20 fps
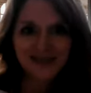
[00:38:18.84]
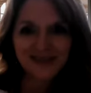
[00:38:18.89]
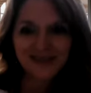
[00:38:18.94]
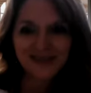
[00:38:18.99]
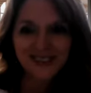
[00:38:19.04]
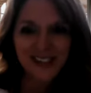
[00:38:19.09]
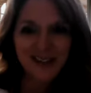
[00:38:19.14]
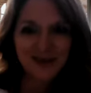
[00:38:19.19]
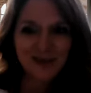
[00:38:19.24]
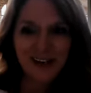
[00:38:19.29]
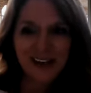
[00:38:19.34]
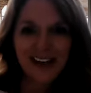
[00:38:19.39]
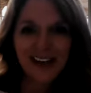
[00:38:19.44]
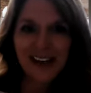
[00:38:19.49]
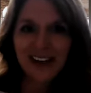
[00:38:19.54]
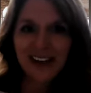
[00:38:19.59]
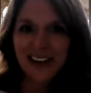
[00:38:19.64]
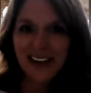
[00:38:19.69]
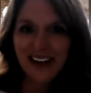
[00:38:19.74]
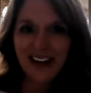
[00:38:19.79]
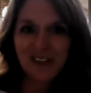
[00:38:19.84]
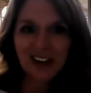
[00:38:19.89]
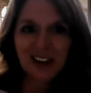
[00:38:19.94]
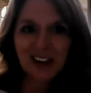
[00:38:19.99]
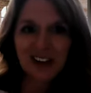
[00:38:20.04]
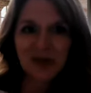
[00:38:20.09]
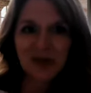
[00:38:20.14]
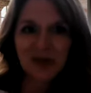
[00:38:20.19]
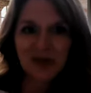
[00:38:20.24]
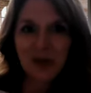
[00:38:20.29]
anybody have
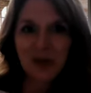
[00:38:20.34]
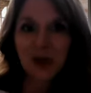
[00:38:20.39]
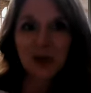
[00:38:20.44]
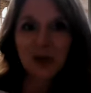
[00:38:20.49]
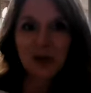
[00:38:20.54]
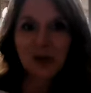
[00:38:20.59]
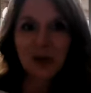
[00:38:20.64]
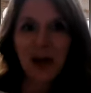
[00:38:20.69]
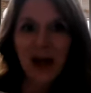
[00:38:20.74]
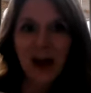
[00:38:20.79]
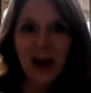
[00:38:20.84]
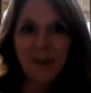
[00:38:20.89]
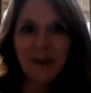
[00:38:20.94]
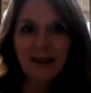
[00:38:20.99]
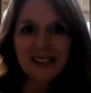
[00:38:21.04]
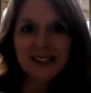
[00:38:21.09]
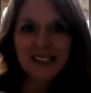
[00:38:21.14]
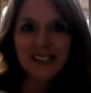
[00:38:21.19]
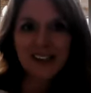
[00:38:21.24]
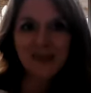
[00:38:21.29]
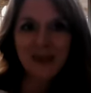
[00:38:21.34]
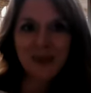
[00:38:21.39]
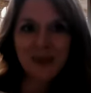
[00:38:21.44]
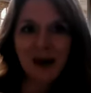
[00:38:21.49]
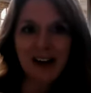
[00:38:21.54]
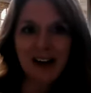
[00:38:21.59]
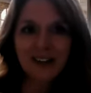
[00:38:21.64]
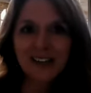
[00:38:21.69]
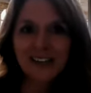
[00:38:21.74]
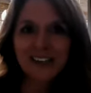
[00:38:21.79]
any clue what happens if the
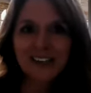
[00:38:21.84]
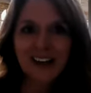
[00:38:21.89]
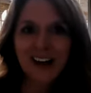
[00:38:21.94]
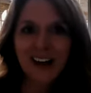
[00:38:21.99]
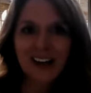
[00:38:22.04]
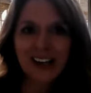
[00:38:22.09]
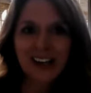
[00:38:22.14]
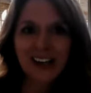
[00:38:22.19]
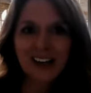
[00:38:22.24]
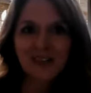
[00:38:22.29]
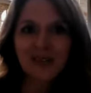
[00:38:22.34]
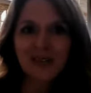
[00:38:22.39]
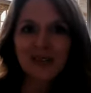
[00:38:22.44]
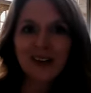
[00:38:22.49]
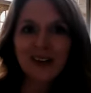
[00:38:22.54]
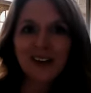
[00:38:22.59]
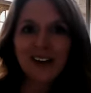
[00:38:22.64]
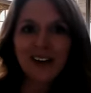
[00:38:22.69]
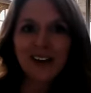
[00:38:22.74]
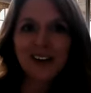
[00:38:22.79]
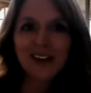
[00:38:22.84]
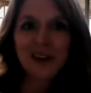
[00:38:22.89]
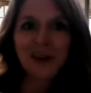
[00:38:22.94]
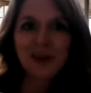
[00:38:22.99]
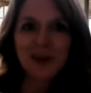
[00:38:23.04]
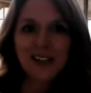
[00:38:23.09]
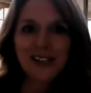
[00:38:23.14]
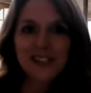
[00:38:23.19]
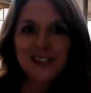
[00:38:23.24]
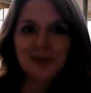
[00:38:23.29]
buyer did not give
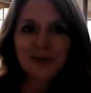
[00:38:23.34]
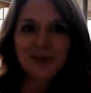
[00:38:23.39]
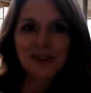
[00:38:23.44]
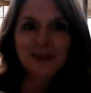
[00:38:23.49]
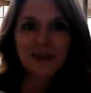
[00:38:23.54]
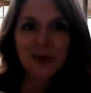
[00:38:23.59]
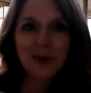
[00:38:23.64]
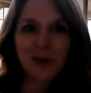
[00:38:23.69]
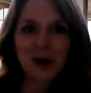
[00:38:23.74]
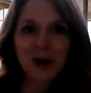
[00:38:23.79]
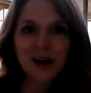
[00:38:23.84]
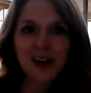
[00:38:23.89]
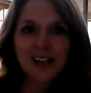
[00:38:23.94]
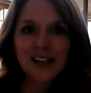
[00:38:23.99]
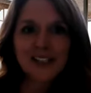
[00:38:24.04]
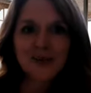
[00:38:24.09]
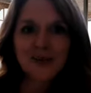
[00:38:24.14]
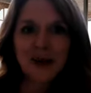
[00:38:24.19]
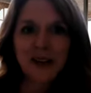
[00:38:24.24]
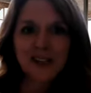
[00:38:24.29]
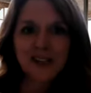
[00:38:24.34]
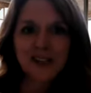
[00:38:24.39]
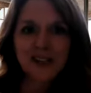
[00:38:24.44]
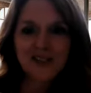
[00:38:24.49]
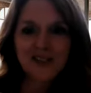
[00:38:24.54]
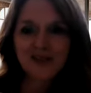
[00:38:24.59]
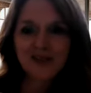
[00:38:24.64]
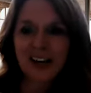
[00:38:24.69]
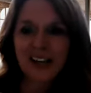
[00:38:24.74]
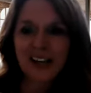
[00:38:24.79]
notice before inspections
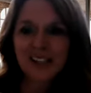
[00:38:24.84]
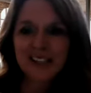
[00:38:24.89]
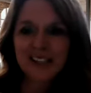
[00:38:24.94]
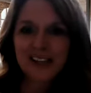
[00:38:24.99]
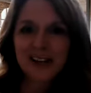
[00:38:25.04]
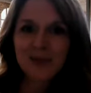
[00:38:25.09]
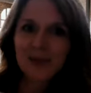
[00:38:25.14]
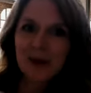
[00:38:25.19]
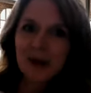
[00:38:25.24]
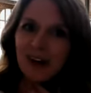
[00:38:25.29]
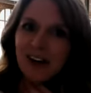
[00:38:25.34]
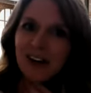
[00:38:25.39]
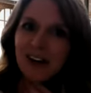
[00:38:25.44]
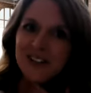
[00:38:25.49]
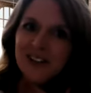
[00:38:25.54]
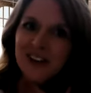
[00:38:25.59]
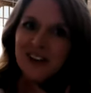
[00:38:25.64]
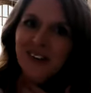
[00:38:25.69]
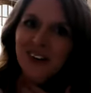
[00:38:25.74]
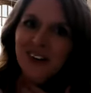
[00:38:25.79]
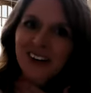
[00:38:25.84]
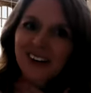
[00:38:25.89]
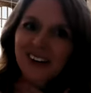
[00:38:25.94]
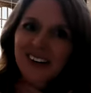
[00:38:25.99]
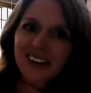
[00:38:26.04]
and financing period is over?